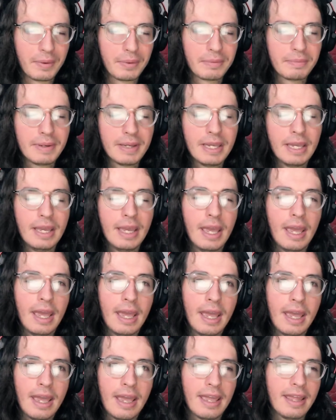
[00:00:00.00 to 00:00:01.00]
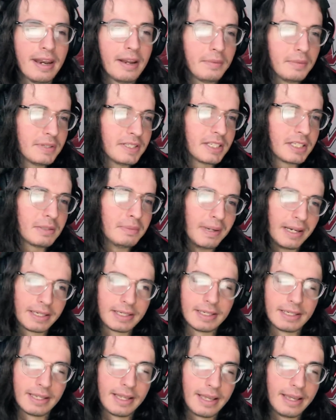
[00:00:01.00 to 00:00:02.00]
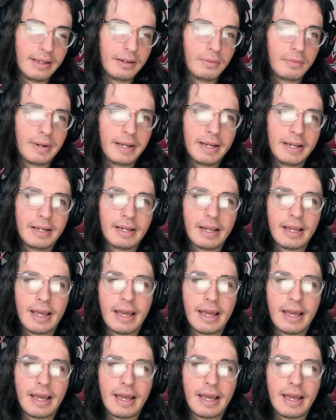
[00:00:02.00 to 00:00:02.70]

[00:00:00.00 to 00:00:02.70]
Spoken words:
with me. And I was expecting that, right?